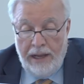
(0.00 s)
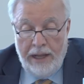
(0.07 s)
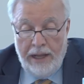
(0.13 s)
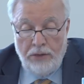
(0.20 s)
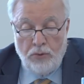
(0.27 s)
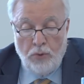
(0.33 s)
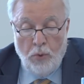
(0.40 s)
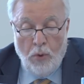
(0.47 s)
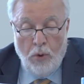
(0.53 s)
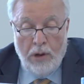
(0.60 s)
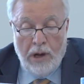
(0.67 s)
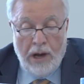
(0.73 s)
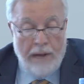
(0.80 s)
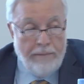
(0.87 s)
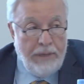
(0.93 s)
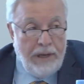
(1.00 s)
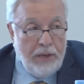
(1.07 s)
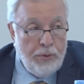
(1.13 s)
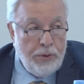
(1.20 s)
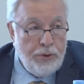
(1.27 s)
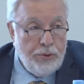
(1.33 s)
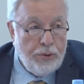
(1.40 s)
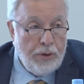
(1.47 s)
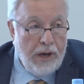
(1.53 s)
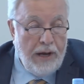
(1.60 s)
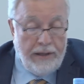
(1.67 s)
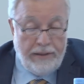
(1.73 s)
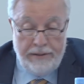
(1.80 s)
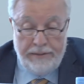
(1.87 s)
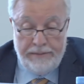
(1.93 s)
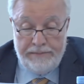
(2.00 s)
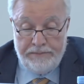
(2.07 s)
and to walk humbly with your God.